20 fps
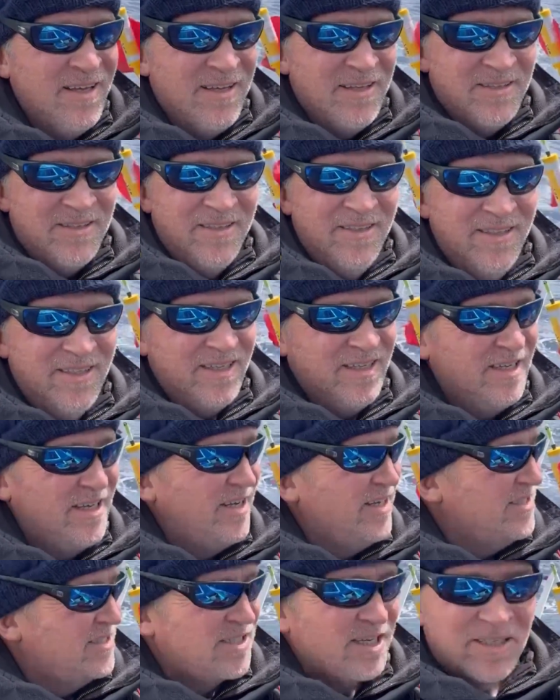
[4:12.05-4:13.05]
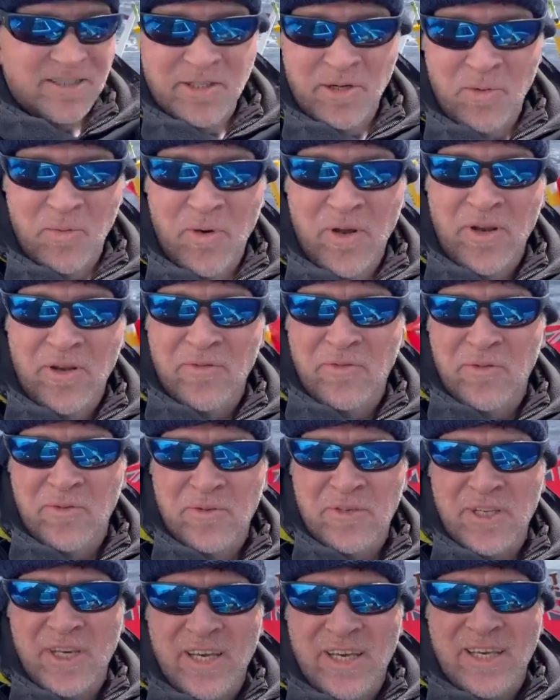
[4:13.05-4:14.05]
It's such a wonderful
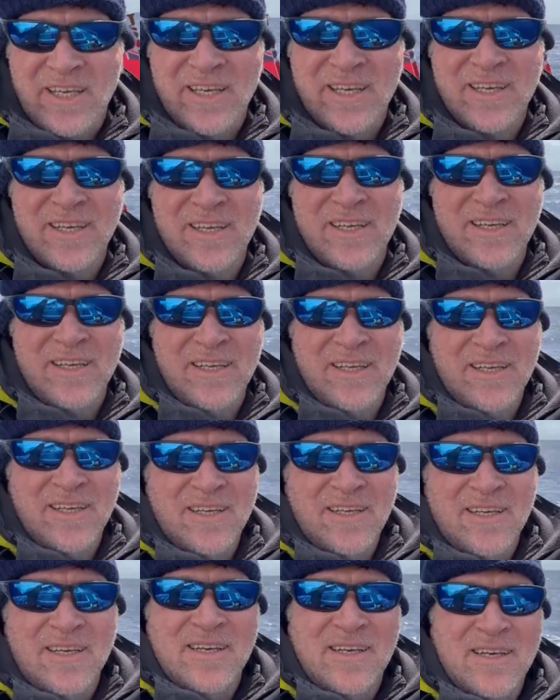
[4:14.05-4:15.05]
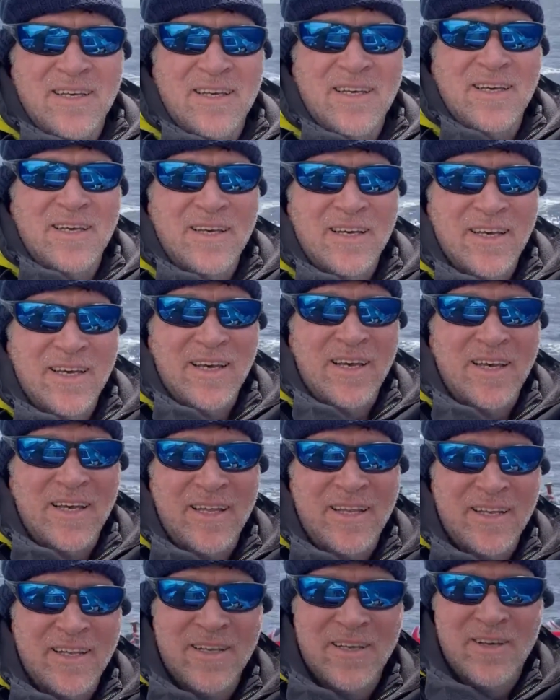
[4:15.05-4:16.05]
day,
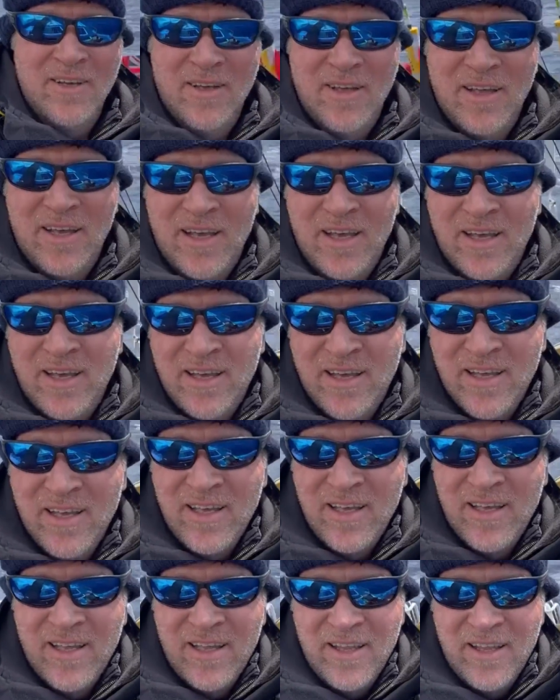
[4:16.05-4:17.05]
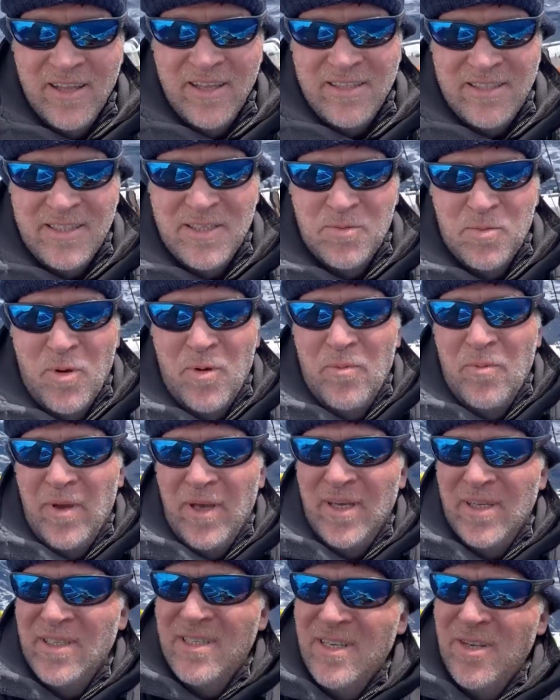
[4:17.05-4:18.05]
and this is what
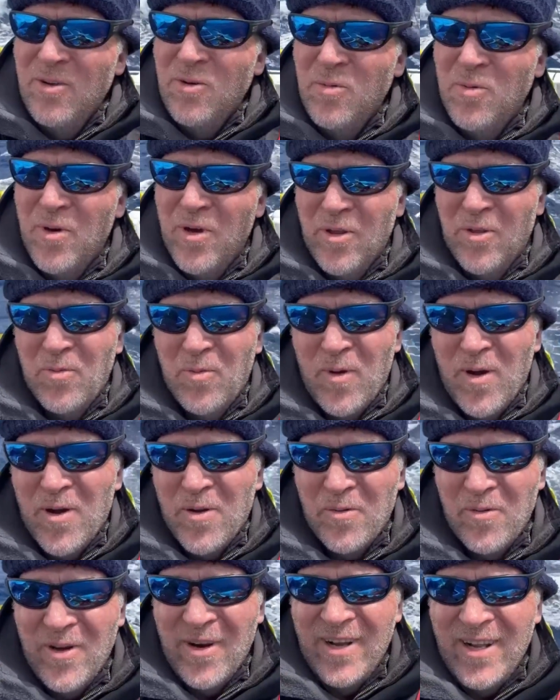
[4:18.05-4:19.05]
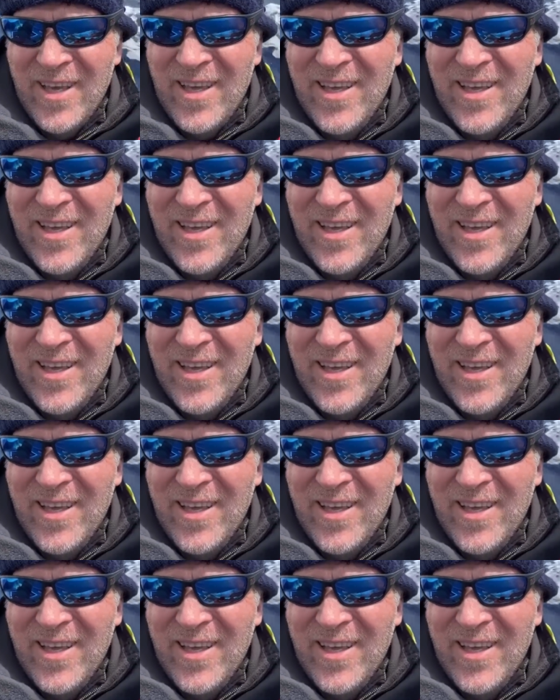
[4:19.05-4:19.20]
makes it all worthwhile, really.